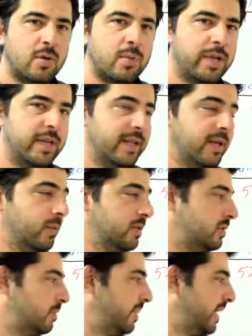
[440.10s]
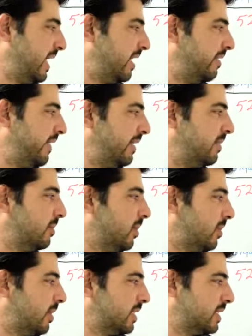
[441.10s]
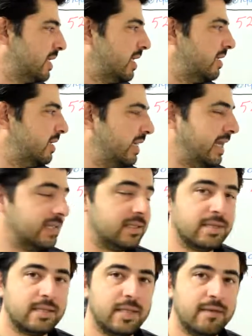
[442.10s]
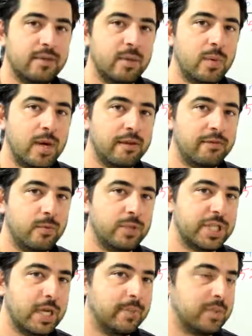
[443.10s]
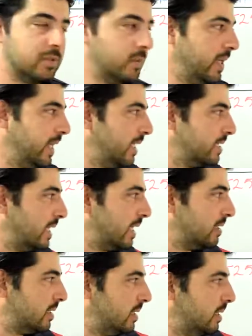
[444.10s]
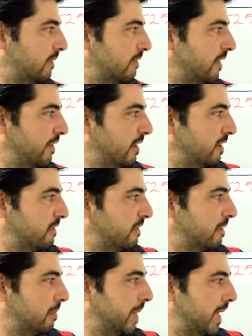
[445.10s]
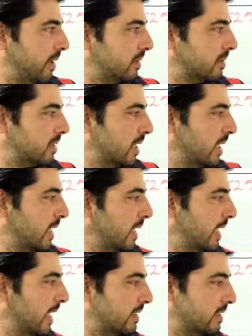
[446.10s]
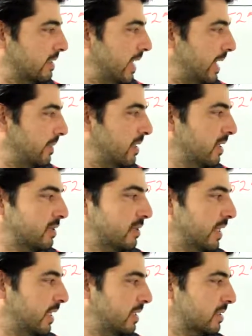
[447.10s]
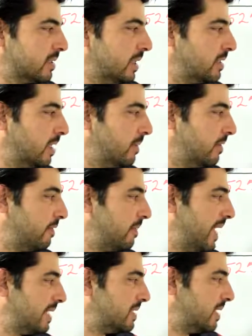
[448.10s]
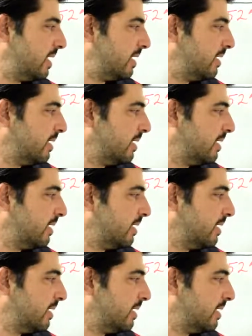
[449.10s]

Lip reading: what he did was to pick out a random horse, then asked his lovely wife, which happened to weigh exactly 550 pounds at the time, to get inside top of a basket.